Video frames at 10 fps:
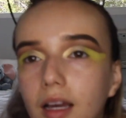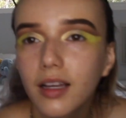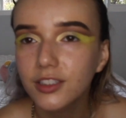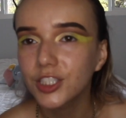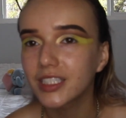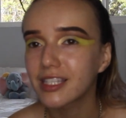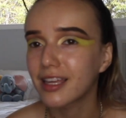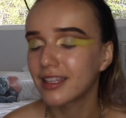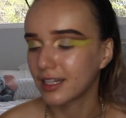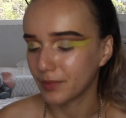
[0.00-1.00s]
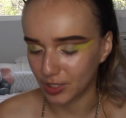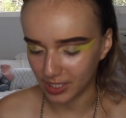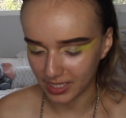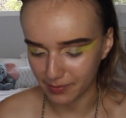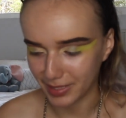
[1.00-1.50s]
I actually decided that I'm
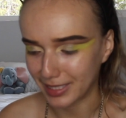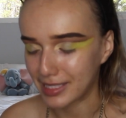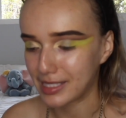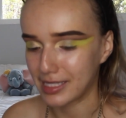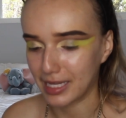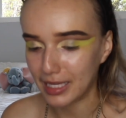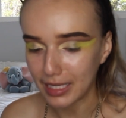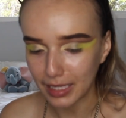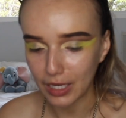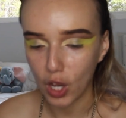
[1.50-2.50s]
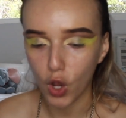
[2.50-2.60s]
just gonna be sticking